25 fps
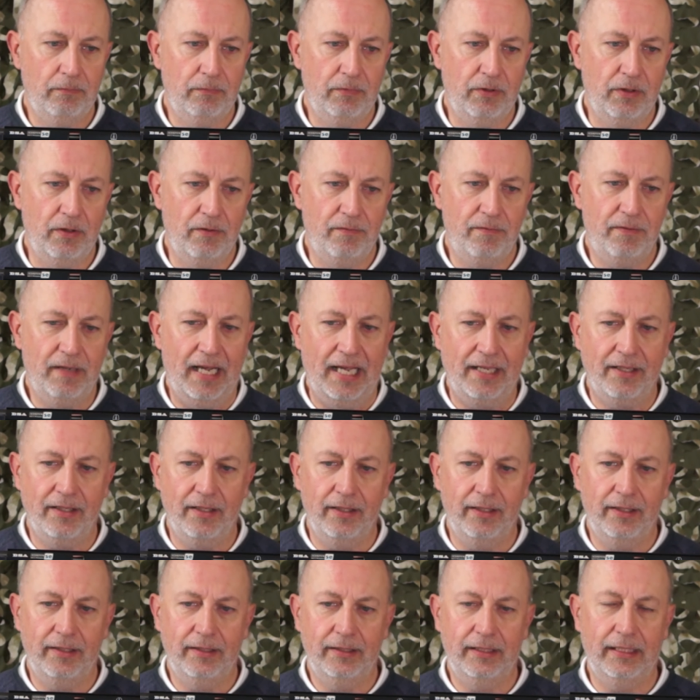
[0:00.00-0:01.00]
The fact
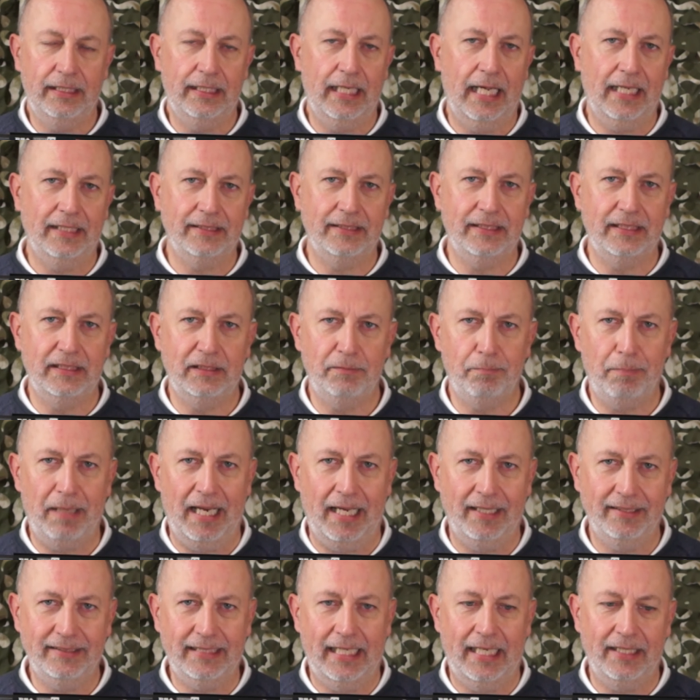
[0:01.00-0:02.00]
that it has this
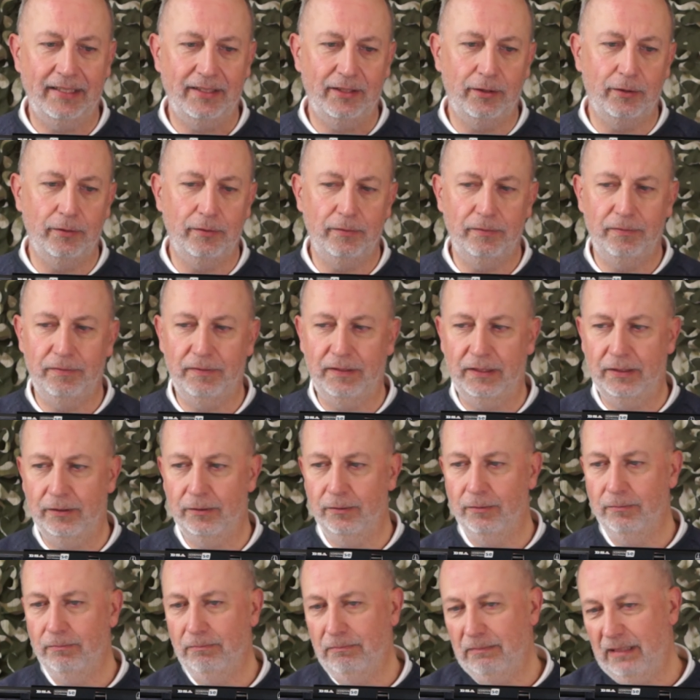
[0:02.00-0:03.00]
black tactical
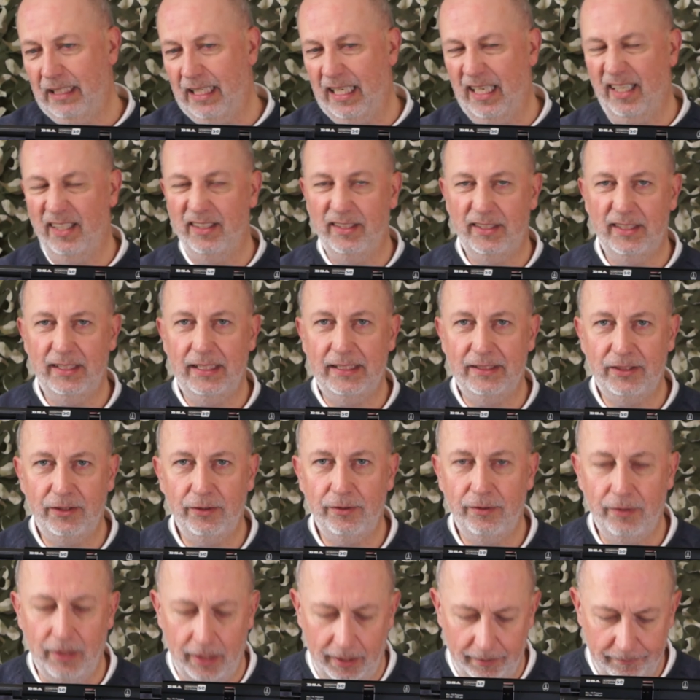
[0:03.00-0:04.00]
feel, yeah, it's
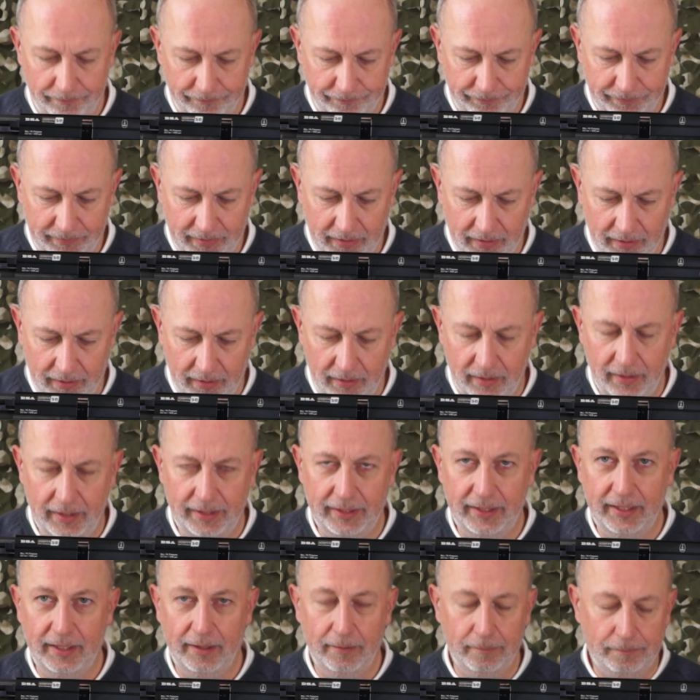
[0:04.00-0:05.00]
all right. I
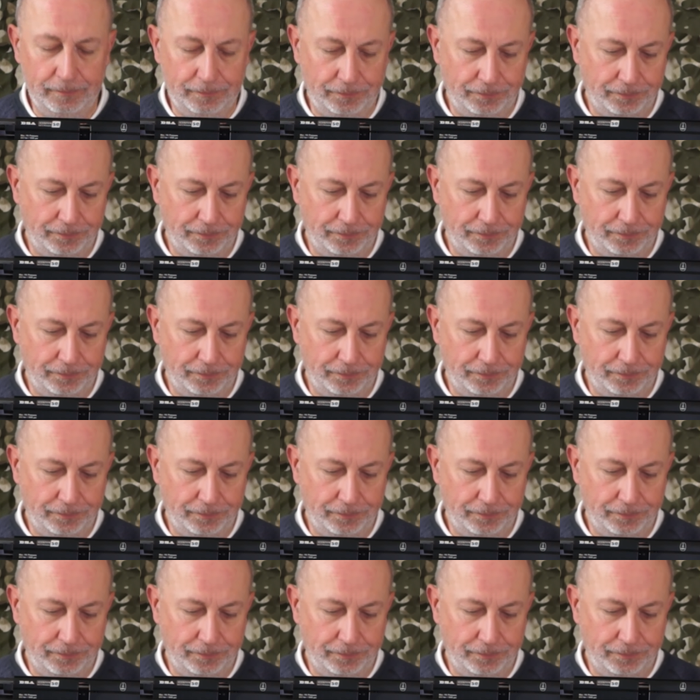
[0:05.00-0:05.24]
like it.